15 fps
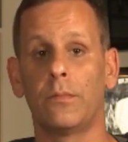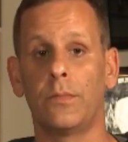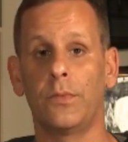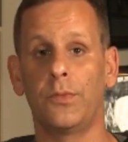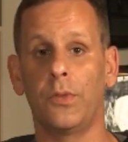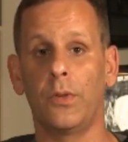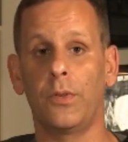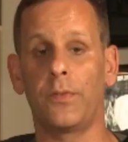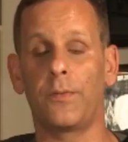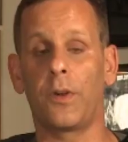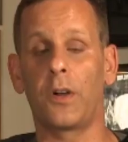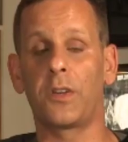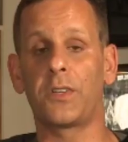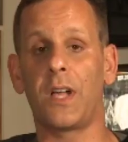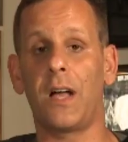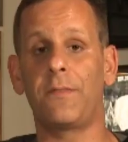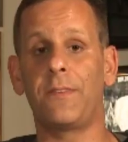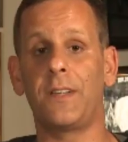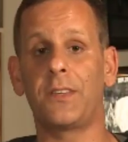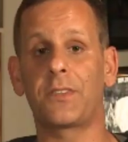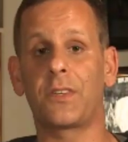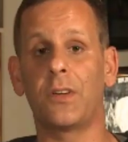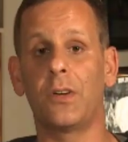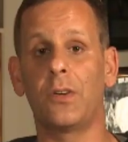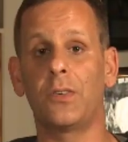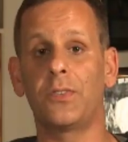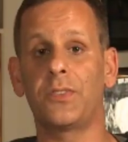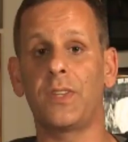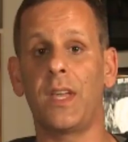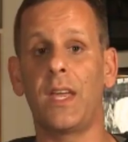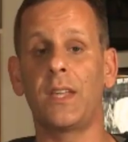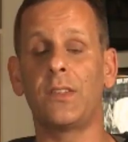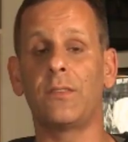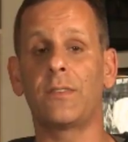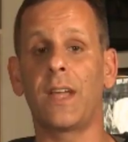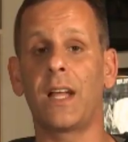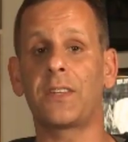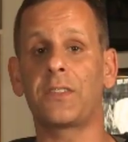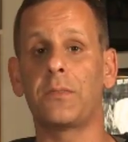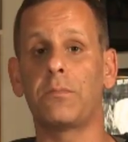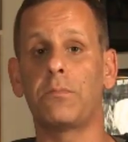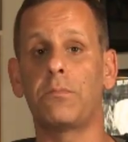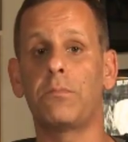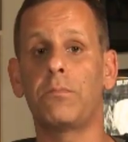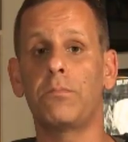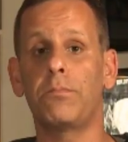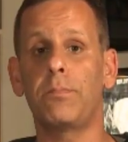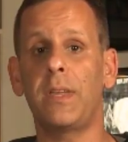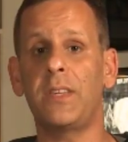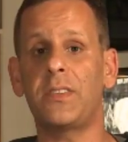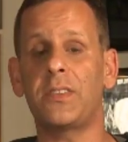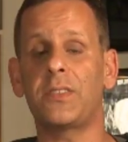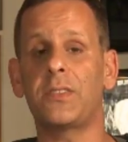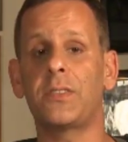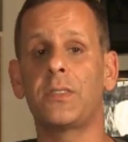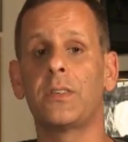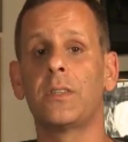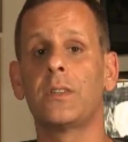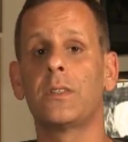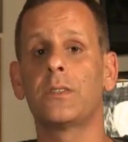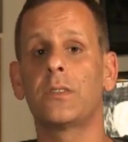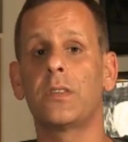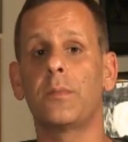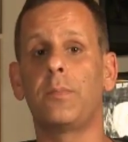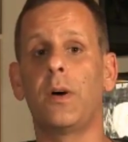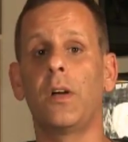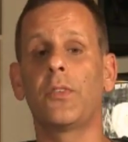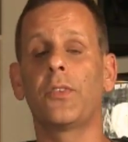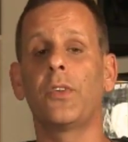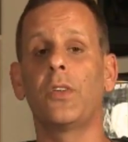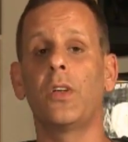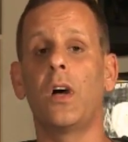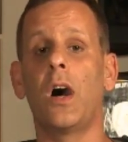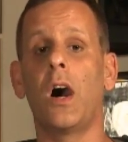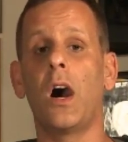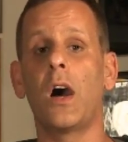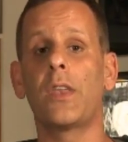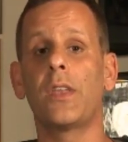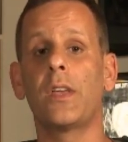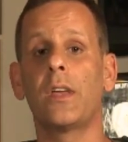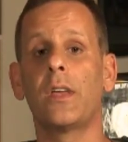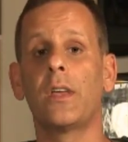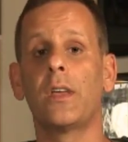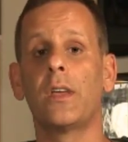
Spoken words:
So as far as offense goes, and you've got some pieces to the puzzle on